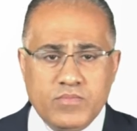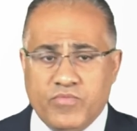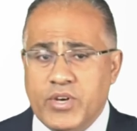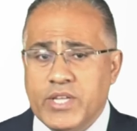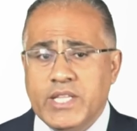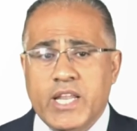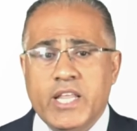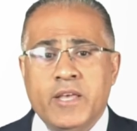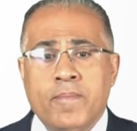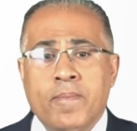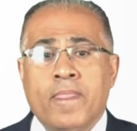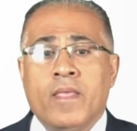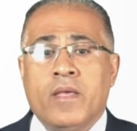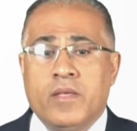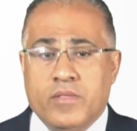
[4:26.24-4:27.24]
Finally,
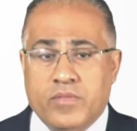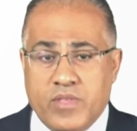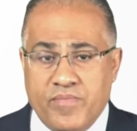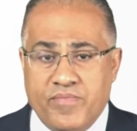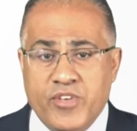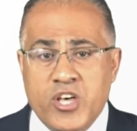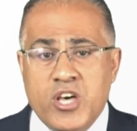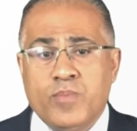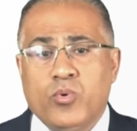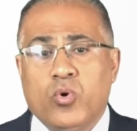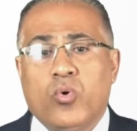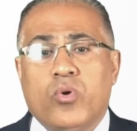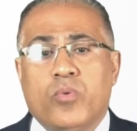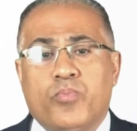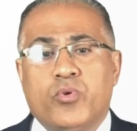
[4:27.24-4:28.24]
the verb
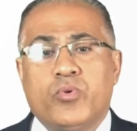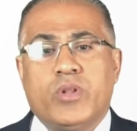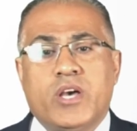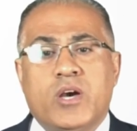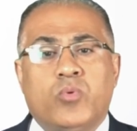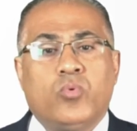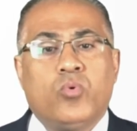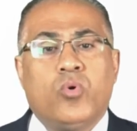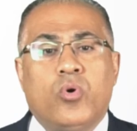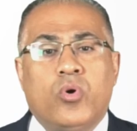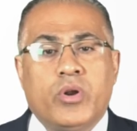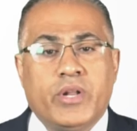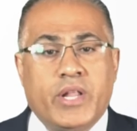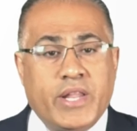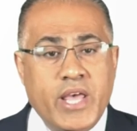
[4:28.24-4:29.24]
or a pronoun
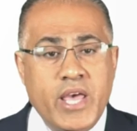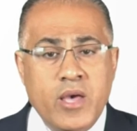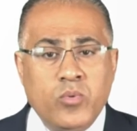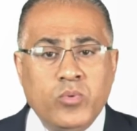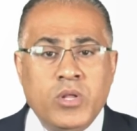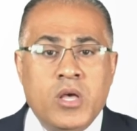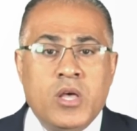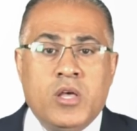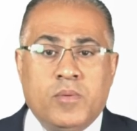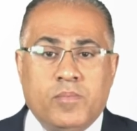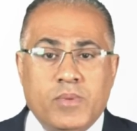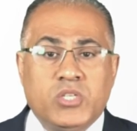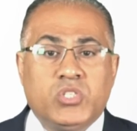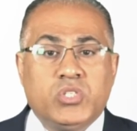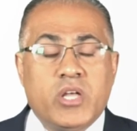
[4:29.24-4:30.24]
or the noun
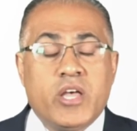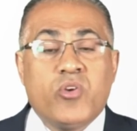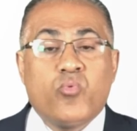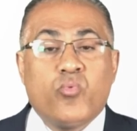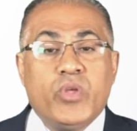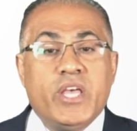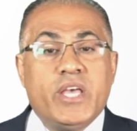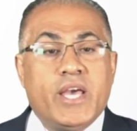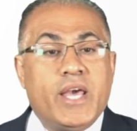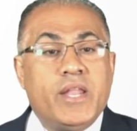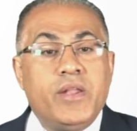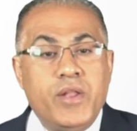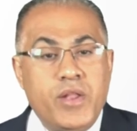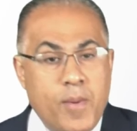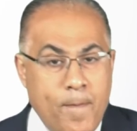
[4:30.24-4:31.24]
must agree
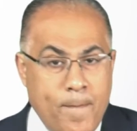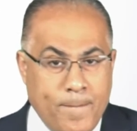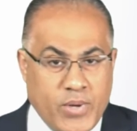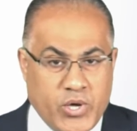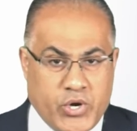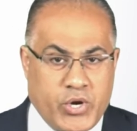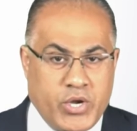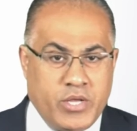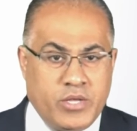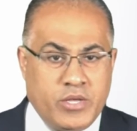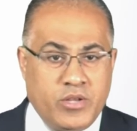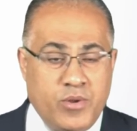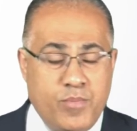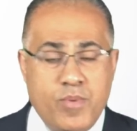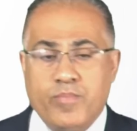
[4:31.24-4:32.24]
in number.
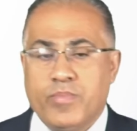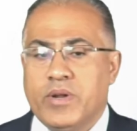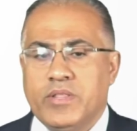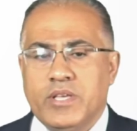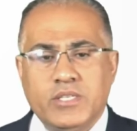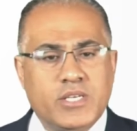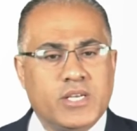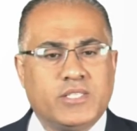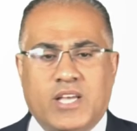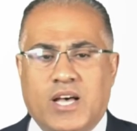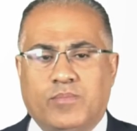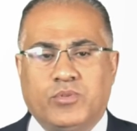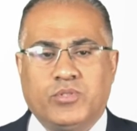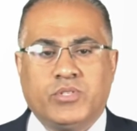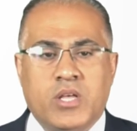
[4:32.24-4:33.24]
Remember these
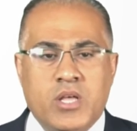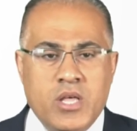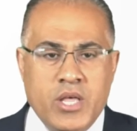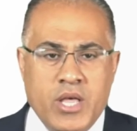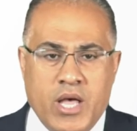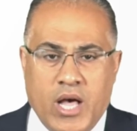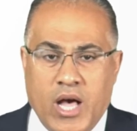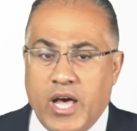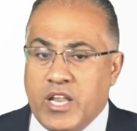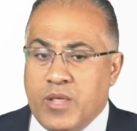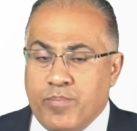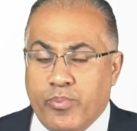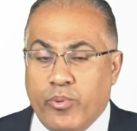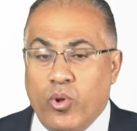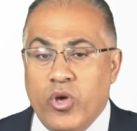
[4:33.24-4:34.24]
examples.
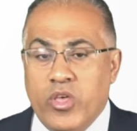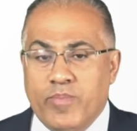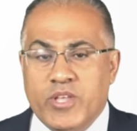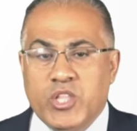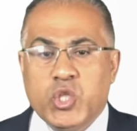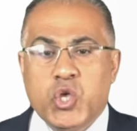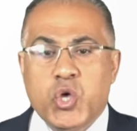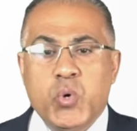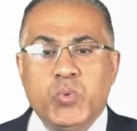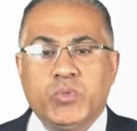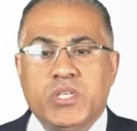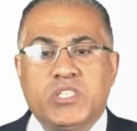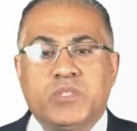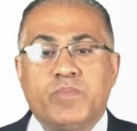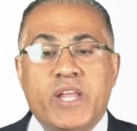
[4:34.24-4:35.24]
Unemployment
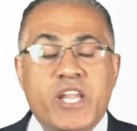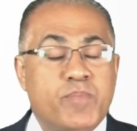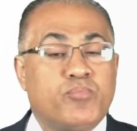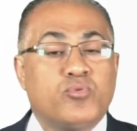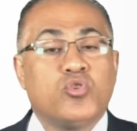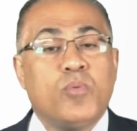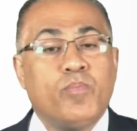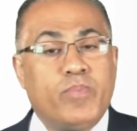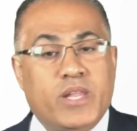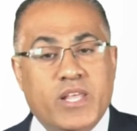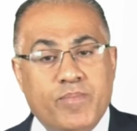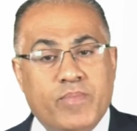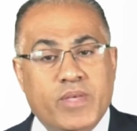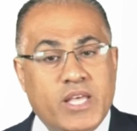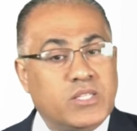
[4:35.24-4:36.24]
causes many
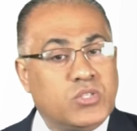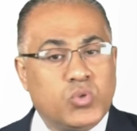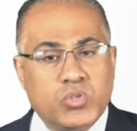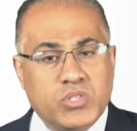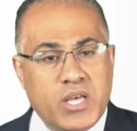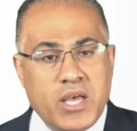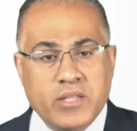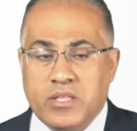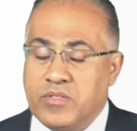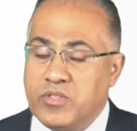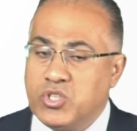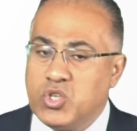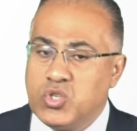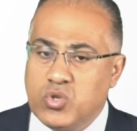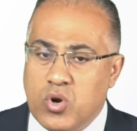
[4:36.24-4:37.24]
problems in society.
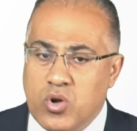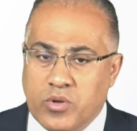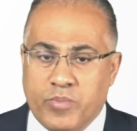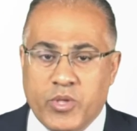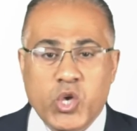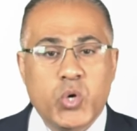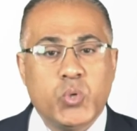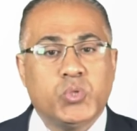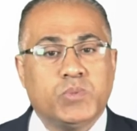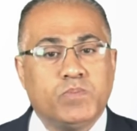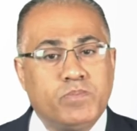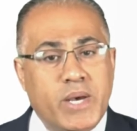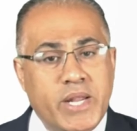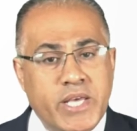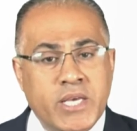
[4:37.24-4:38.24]
This is wrong because
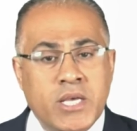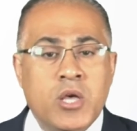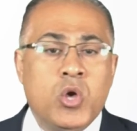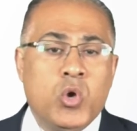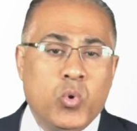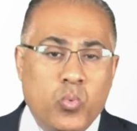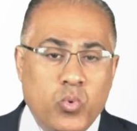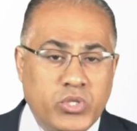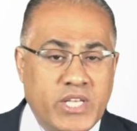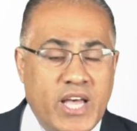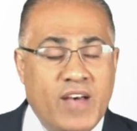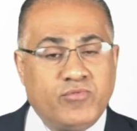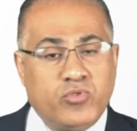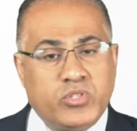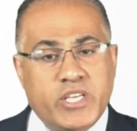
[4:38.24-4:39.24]
many would
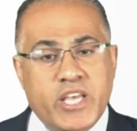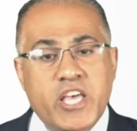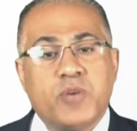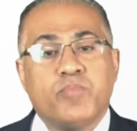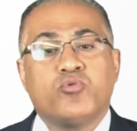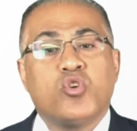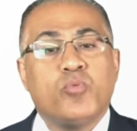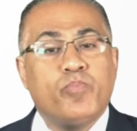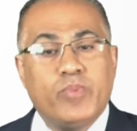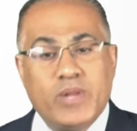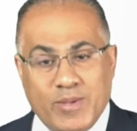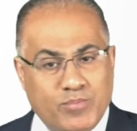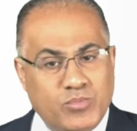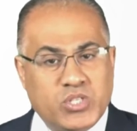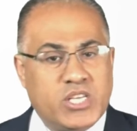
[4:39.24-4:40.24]
have to take
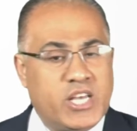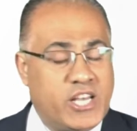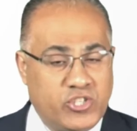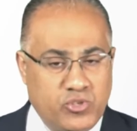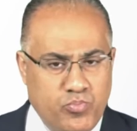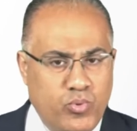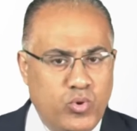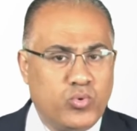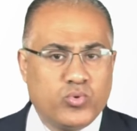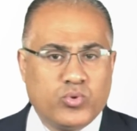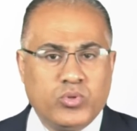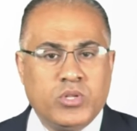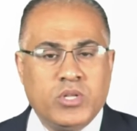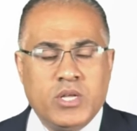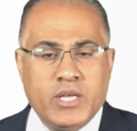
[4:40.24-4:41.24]
problems as a
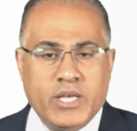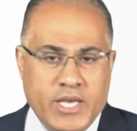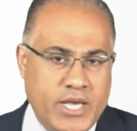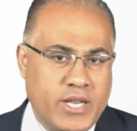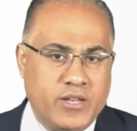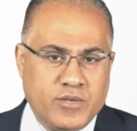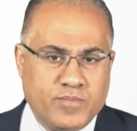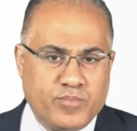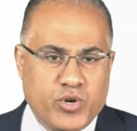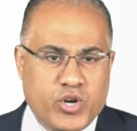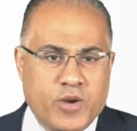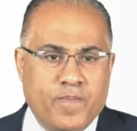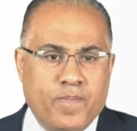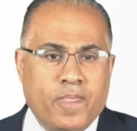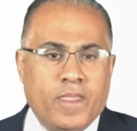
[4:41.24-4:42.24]
plural in
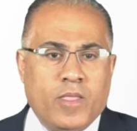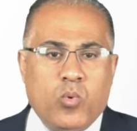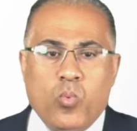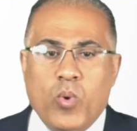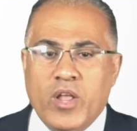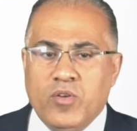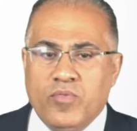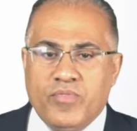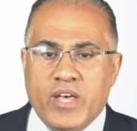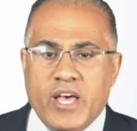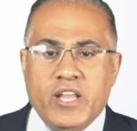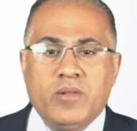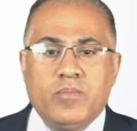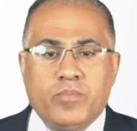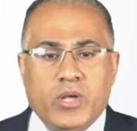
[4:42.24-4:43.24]
number. One of the
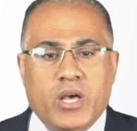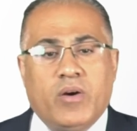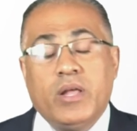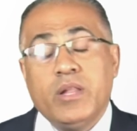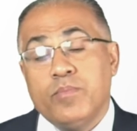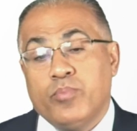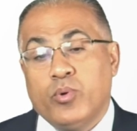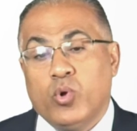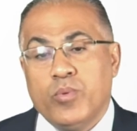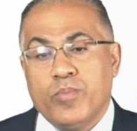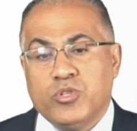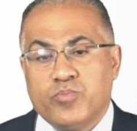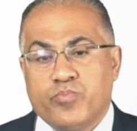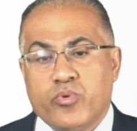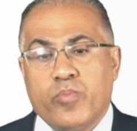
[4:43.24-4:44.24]

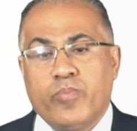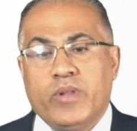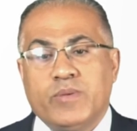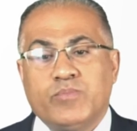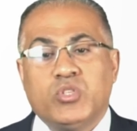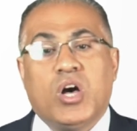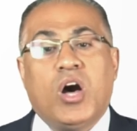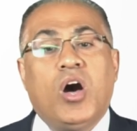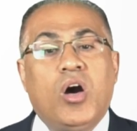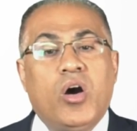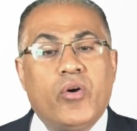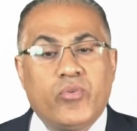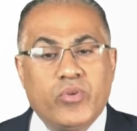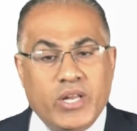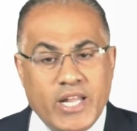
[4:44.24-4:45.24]
unemployment problems
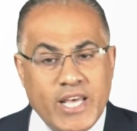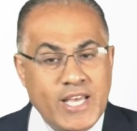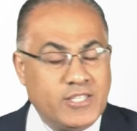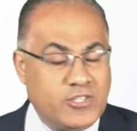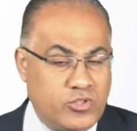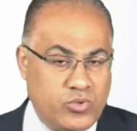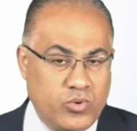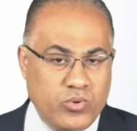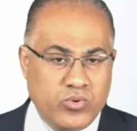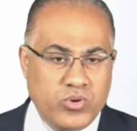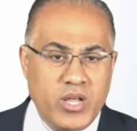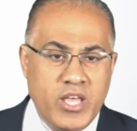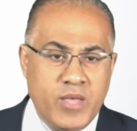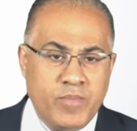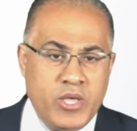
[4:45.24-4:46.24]
are related to
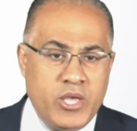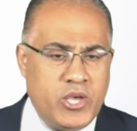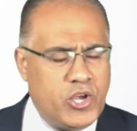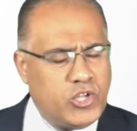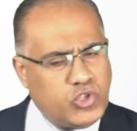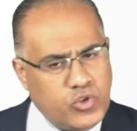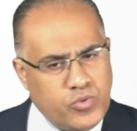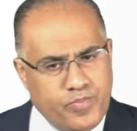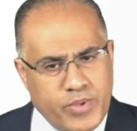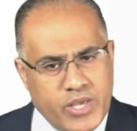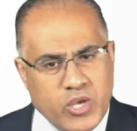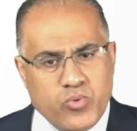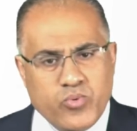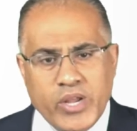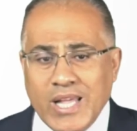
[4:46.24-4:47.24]
crime. It should be
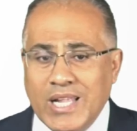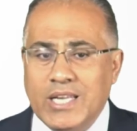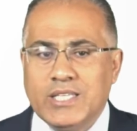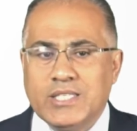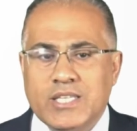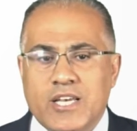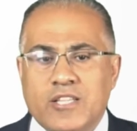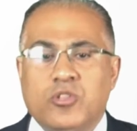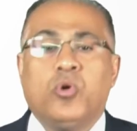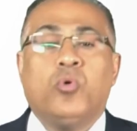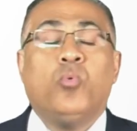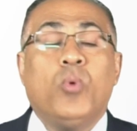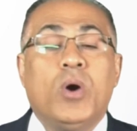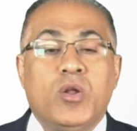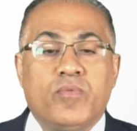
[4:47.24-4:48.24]
correctly said,
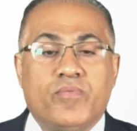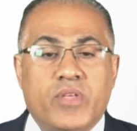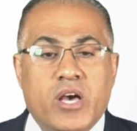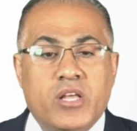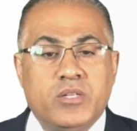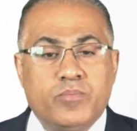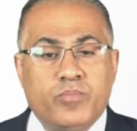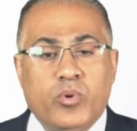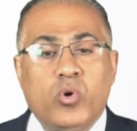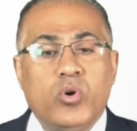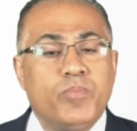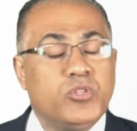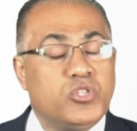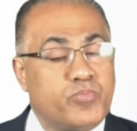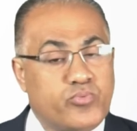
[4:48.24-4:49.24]
one of the
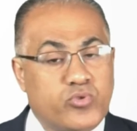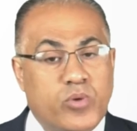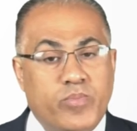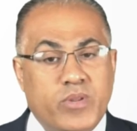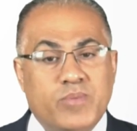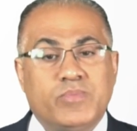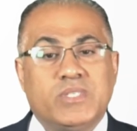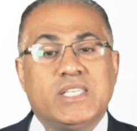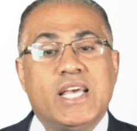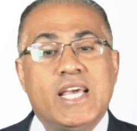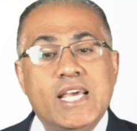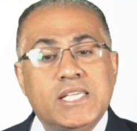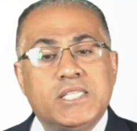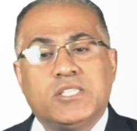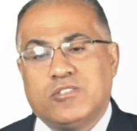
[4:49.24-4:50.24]
unemployment problems
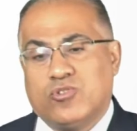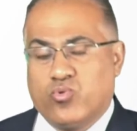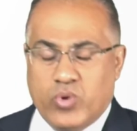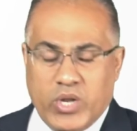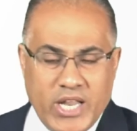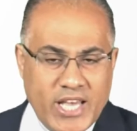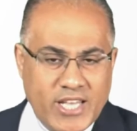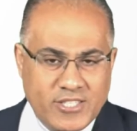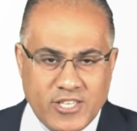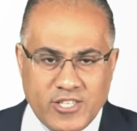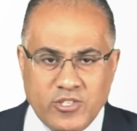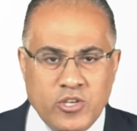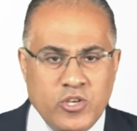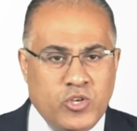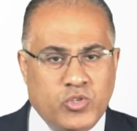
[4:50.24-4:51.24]
is
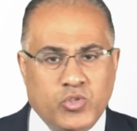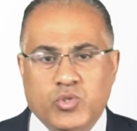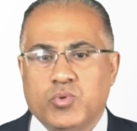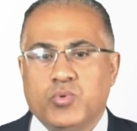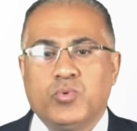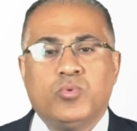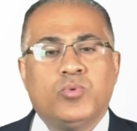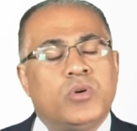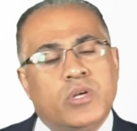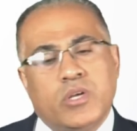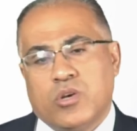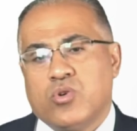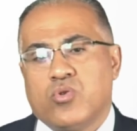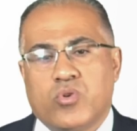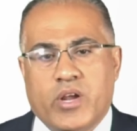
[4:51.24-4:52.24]
related to
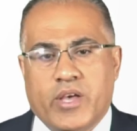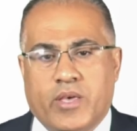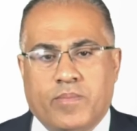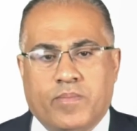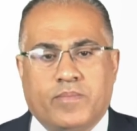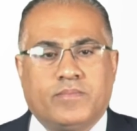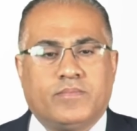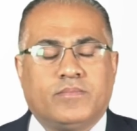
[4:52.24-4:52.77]
crime.